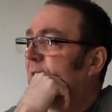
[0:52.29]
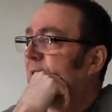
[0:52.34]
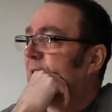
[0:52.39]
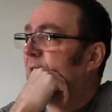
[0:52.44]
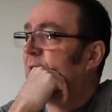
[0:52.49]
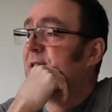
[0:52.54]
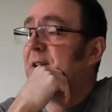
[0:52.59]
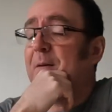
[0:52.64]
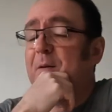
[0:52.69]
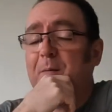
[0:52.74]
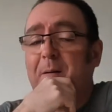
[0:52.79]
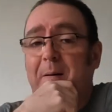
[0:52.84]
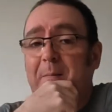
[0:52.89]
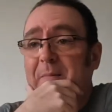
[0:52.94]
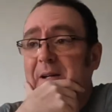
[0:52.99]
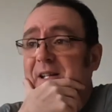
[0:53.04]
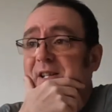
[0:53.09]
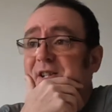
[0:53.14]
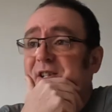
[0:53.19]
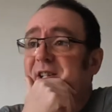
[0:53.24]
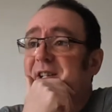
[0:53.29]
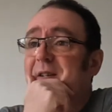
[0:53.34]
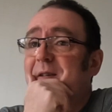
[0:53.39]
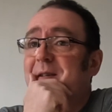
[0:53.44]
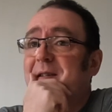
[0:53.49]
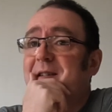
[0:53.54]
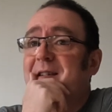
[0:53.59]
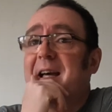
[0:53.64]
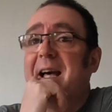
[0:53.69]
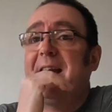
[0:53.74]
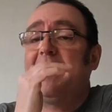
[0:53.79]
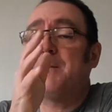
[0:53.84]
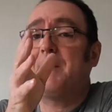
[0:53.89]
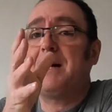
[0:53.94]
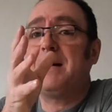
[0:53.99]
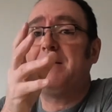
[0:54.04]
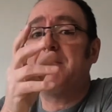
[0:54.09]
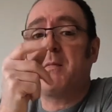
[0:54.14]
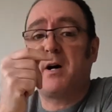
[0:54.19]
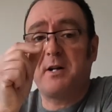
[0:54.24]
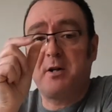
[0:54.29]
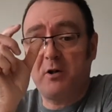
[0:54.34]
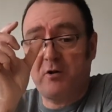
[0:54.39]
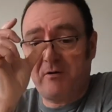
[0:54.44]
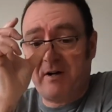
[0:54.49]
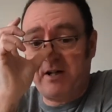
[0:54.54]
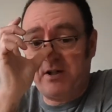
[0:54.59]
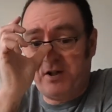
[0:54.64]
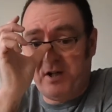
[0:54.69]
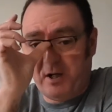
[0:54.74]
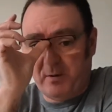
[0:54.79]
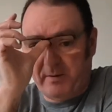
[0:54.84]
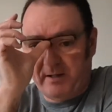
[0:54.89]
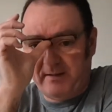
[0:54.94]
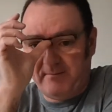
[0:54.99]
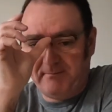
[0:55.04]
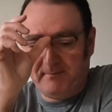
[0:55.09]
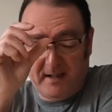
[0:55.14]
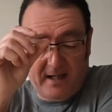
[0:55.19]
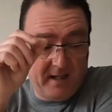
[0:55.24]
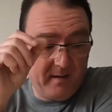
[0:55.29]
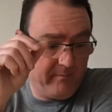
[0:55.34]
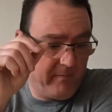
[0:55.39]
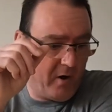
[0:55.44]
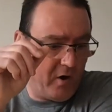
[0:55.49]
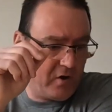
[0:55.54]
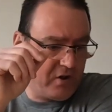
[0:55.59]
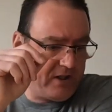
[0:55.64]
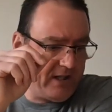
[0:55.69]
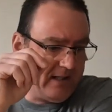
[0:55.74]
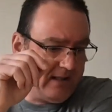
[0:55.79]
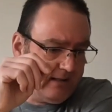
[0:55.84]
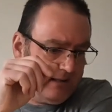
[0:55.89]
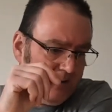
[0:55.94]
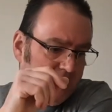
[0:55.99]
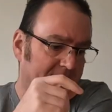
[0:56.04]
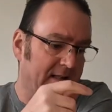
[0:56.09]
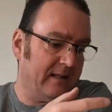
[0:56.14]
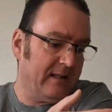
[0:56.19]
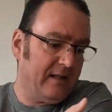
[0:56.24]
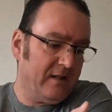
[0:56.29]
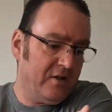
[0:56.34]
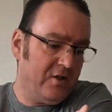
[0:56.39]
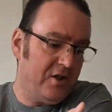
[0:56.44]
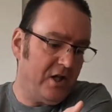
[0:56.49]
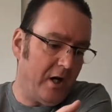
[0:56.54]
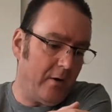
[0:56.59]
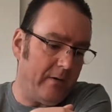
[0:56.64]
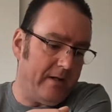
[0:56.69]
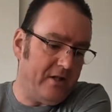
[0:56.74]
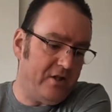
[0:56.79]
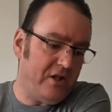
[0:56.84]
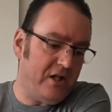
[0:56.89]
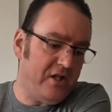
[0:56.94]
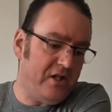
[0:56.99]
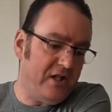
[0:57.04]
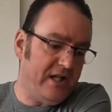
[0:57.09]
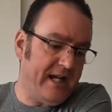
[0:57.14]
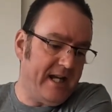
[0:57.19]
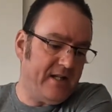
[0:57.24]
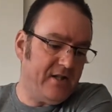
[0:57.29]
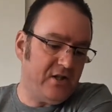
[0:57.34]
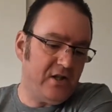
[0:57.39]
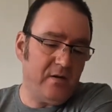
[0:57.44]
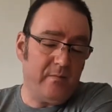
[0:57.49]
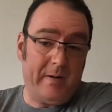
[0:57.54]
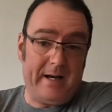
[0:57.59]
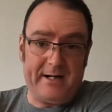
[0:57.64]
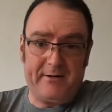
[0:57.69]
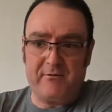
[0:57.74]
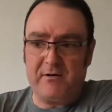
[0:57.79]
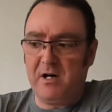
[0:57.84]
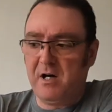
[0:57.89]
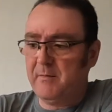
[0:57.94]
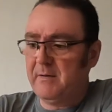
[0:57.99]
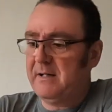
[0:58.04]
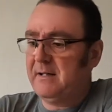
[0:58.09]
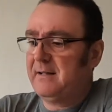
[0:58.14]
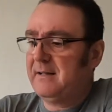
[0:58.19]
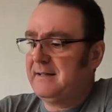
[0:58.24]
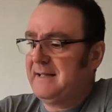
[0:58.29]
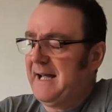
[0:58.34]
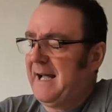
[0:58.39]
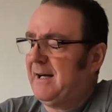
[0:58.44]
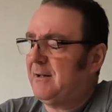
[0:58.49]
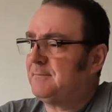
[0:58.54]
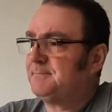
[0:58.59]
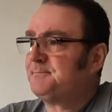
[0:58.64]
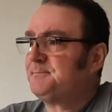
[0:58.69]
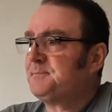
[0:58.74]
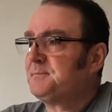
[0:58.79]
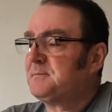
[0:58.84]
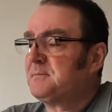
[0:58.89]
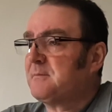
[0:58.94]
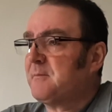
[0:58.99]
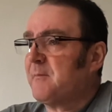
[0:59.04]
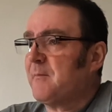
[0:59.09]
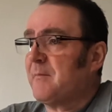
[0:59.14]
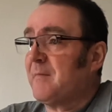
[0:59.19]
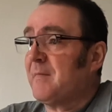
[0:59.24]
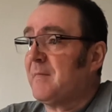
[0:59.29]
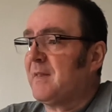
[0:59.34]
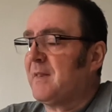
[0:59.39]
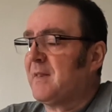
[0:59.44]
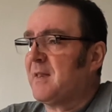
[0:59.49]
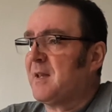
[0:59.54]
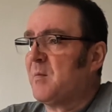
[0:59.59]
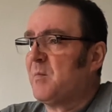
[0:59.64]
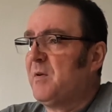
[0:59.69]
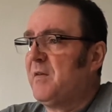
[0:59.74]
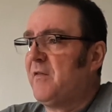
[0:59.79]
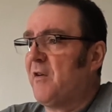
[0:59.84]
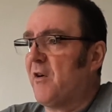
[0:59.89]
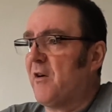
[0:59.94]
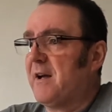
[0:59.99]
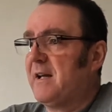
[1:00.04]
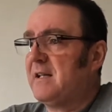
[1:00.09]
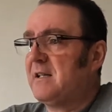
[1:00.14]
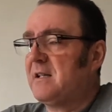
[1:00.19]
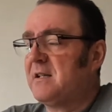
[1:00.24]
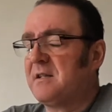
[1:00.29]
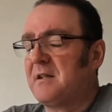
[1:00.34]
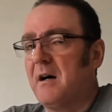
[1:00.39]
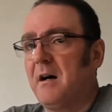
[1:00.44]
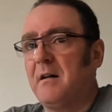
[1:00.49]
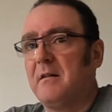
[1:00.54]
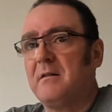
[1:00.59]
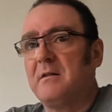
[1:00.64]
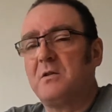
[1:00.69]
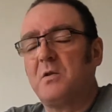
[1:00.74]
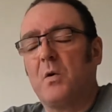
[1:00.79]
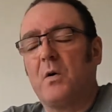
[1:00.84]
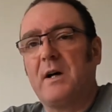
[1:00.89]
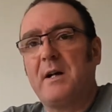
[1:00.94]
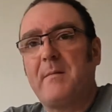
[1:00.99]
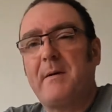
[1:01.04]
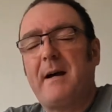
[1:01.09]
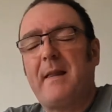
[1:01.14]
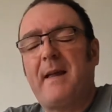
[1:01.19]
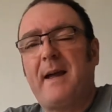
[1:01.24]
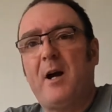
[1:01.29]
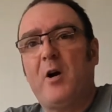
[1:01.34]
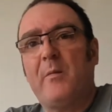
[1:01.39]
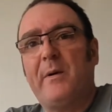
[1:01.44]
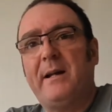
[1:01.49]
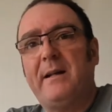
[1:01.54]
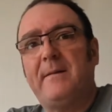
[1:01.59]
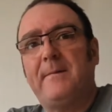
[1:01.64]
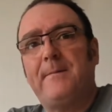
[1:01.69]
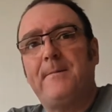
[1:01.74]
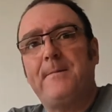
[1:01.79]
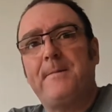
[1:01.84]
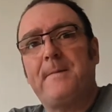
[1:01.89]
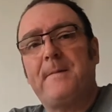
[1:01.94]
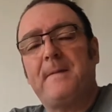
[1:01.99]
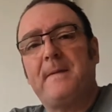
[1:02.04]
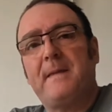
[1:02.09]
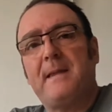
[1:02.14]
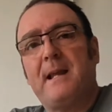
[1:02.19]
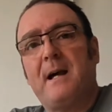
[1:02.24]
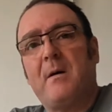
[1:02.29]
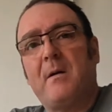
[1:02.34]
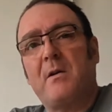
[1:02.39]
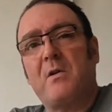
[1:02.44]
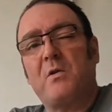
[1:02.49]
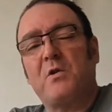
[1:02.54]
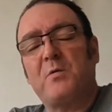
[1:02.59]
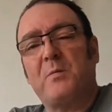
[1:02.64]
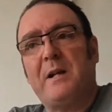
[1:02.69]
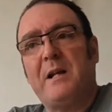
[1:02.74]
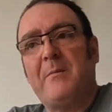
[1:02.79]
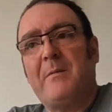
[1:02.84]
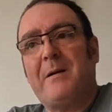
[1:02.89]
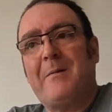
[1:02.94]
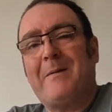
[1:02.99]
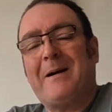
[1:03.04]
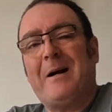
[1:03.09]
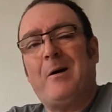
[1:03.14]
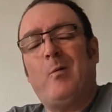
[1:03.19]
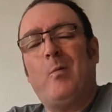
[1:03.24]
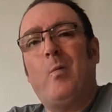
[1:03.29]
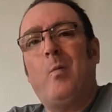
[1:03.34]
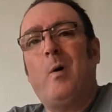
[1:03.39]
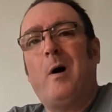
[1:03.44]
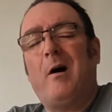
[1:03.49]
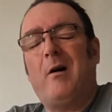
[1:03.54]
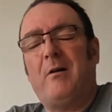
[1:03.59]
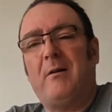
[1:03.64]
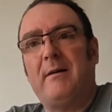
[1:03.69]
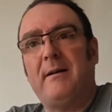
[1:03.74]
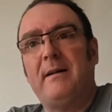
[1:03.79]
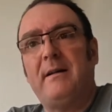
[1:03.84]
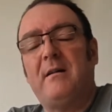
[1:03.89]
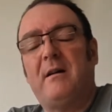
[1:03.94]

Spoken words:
Something about being serious. Anyway, my new crash helmet, unboxing, Shoei GT Air 2 Panorama. Now, before I start talking about the helmet, I want to talk to you a bit about why